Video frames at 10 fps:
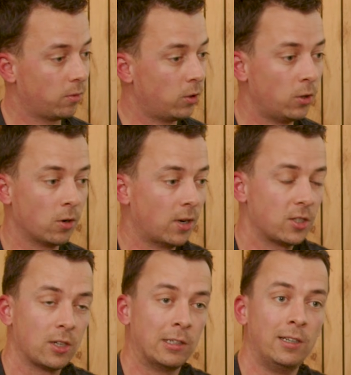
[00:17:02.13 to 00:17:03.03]
you don't
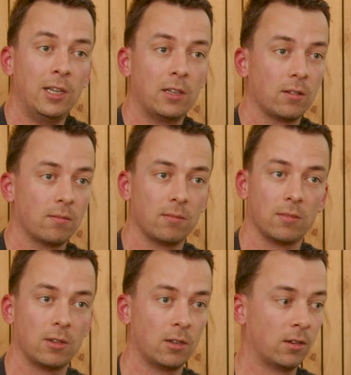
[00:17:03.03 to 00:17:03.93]
necessarily need
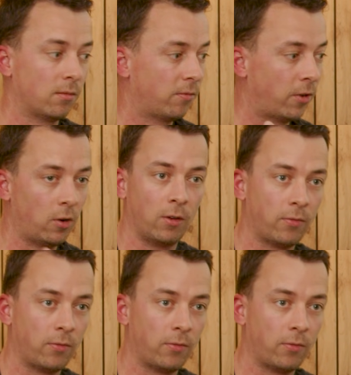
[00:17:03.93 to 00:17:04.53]
very